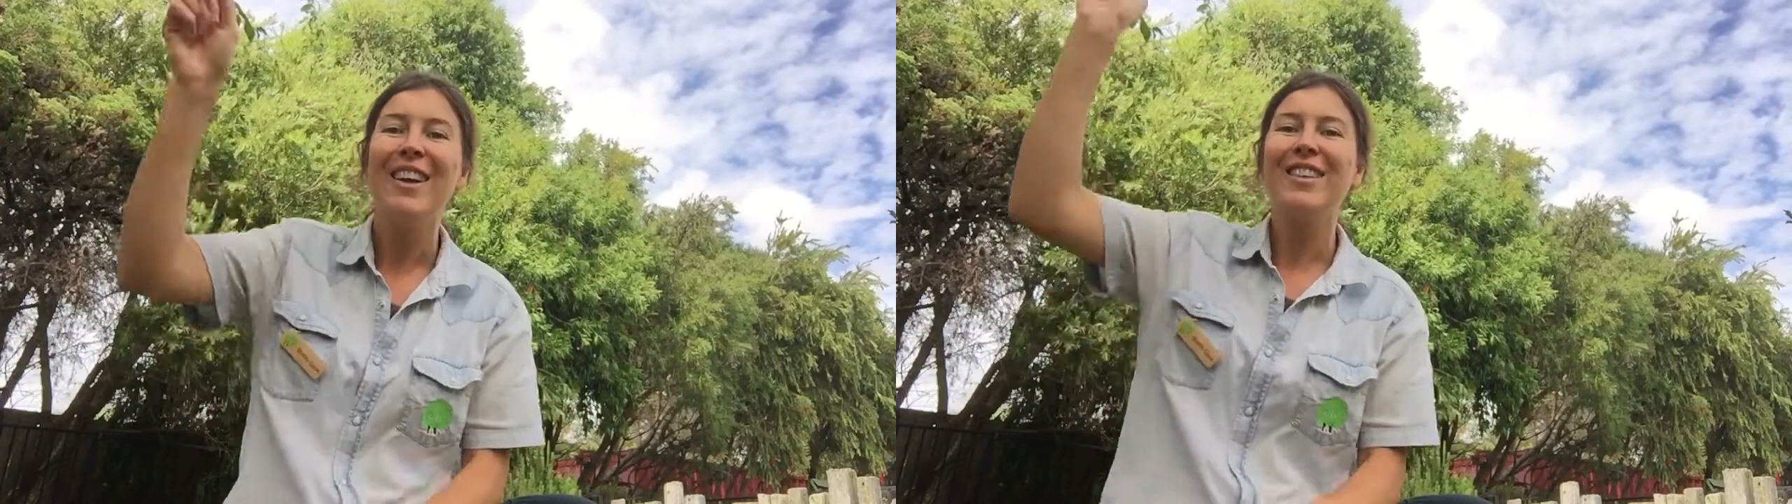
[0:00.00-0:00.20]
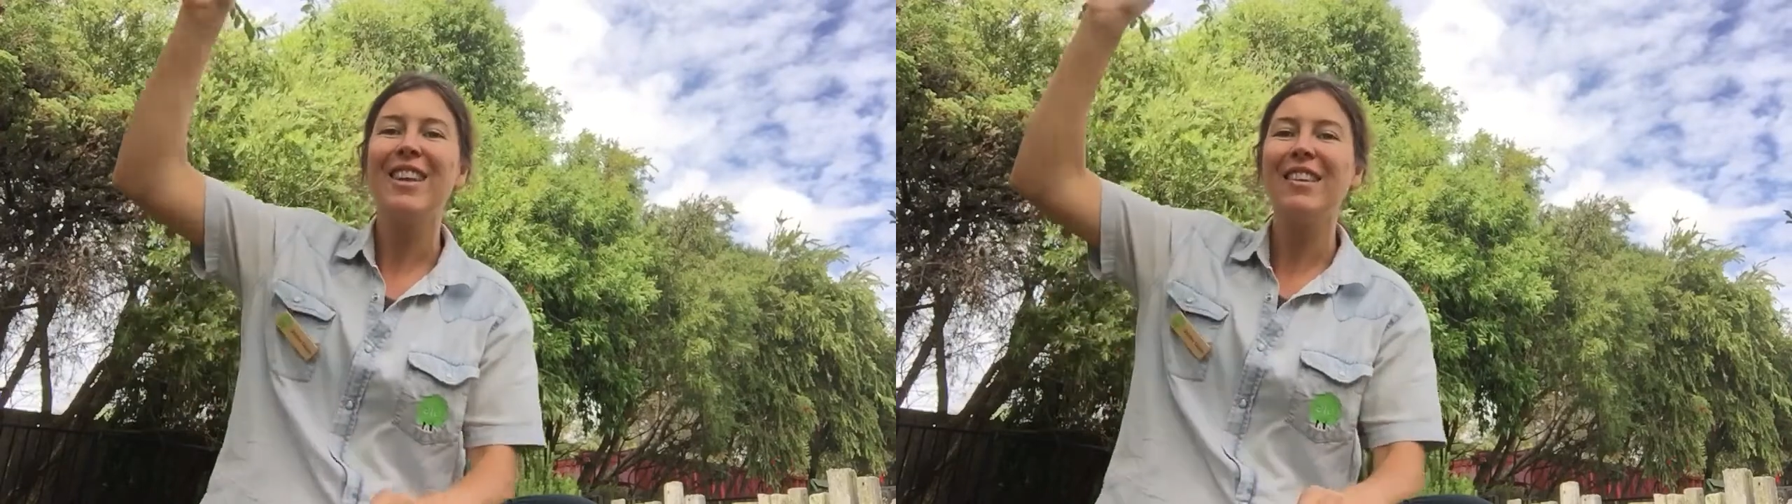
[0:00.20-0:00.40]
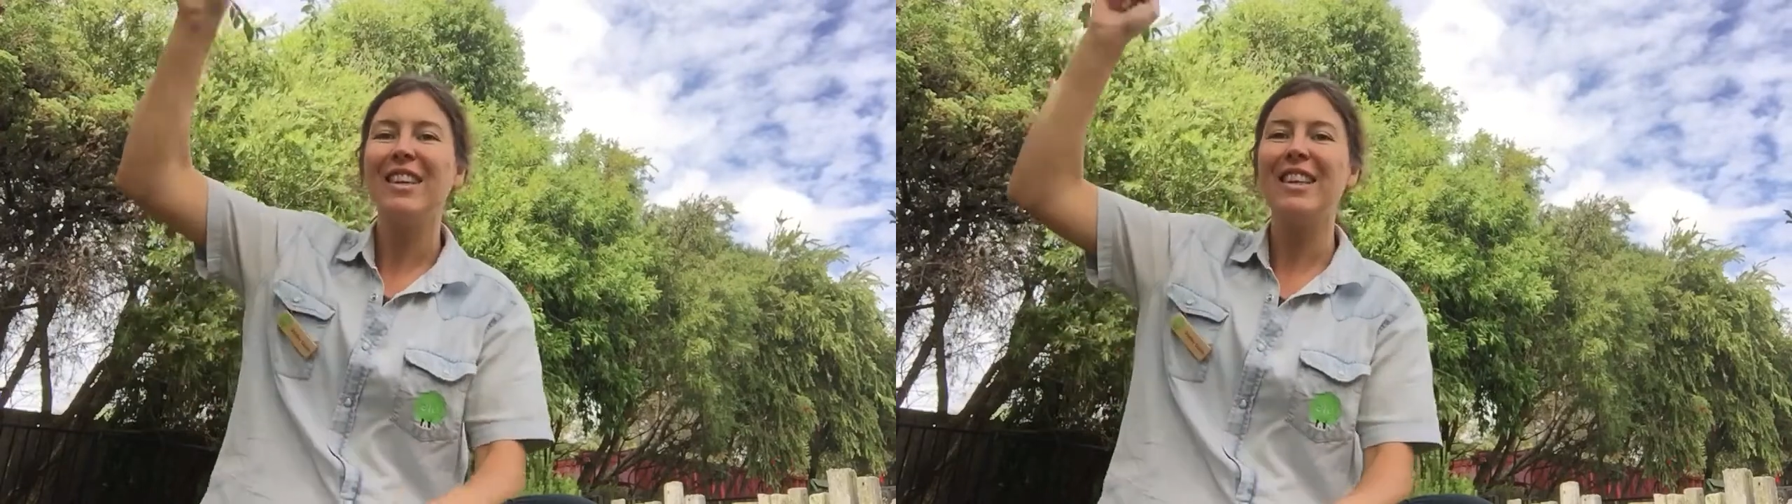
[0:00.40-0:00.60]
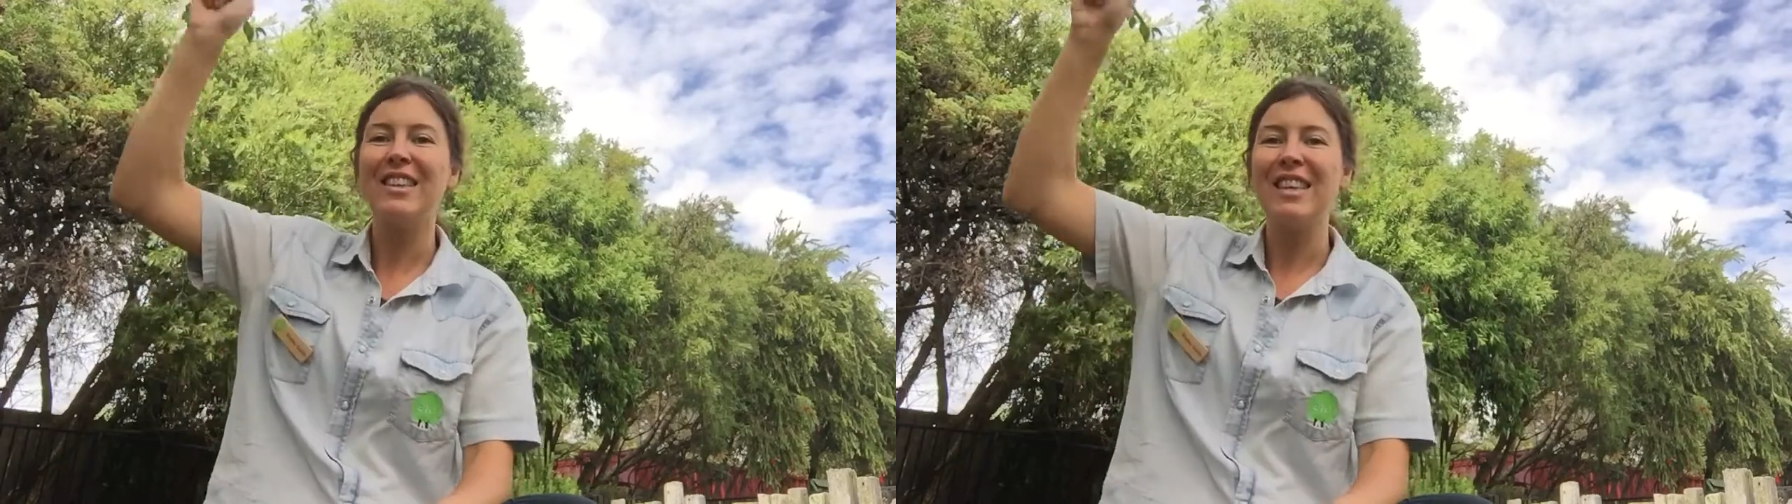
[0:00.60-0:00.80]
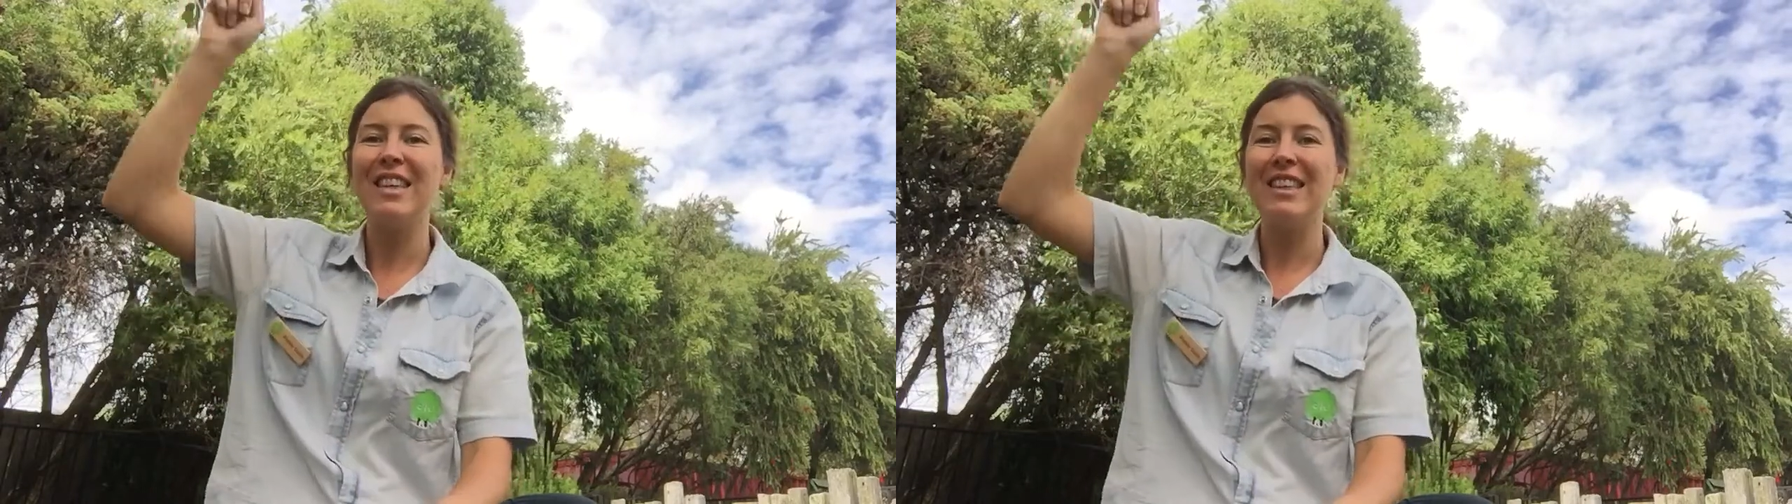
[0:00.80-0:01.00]
Ding, ding,
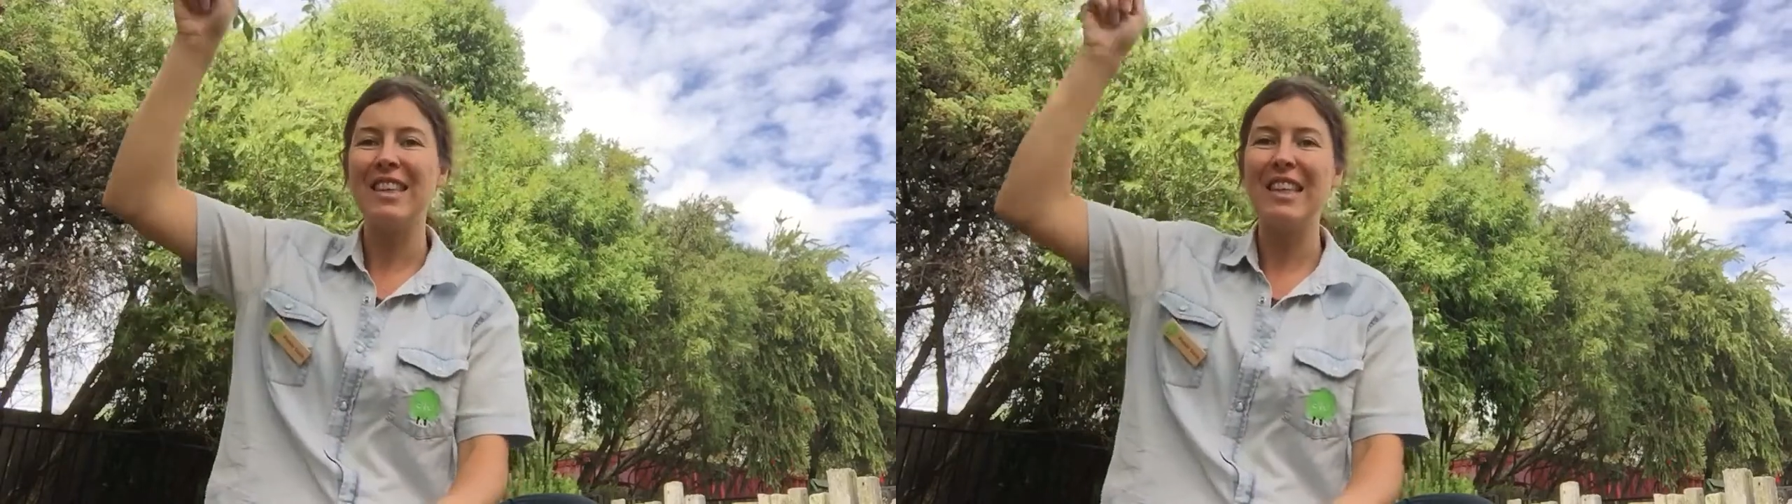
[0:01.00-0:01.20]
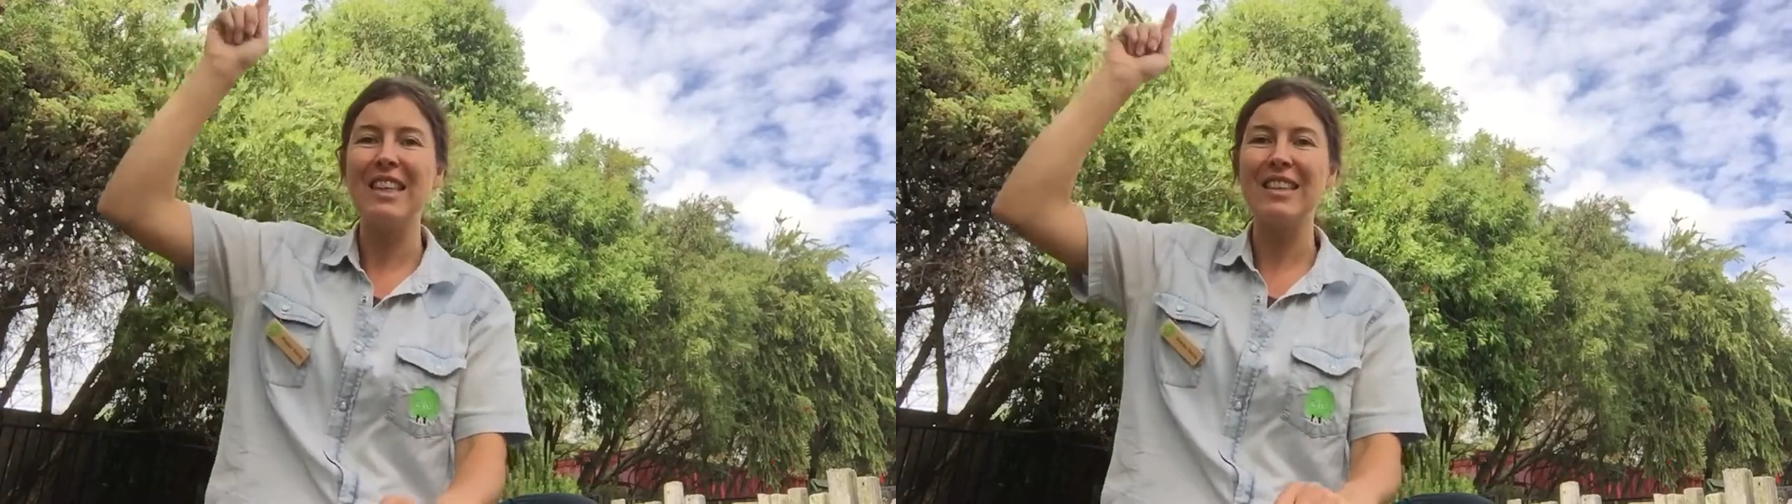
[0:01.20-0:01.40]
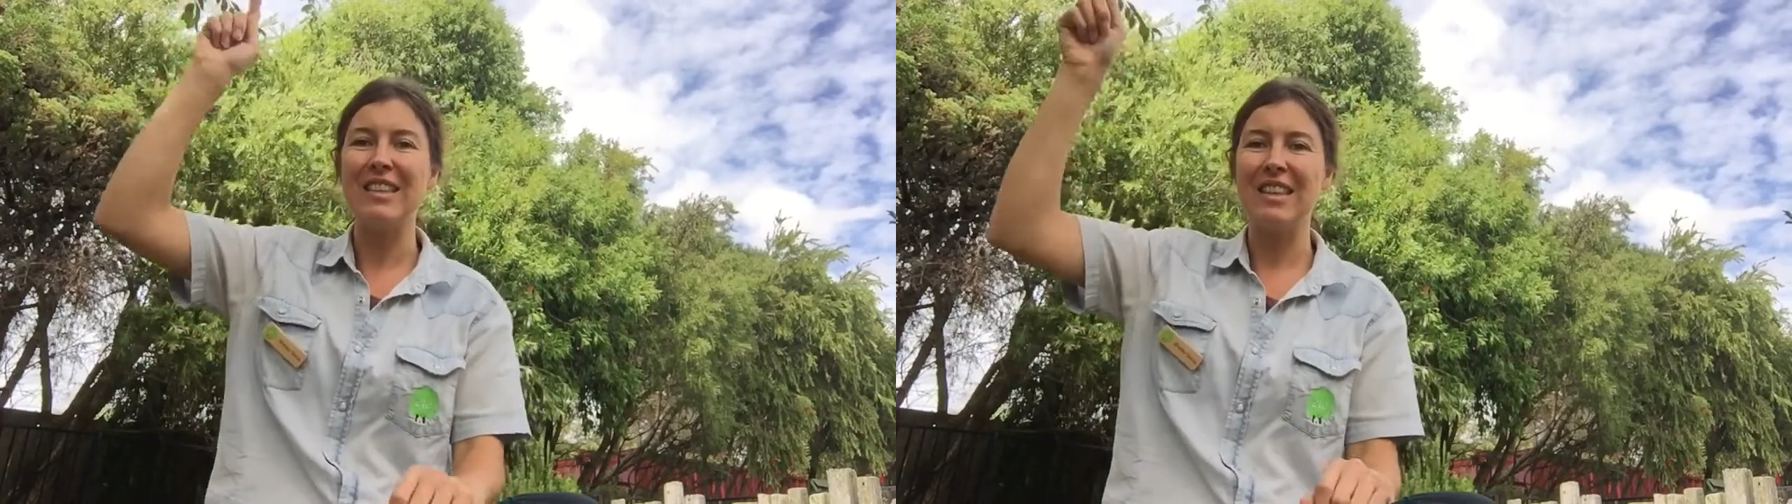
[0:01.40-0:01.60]
ding, ding,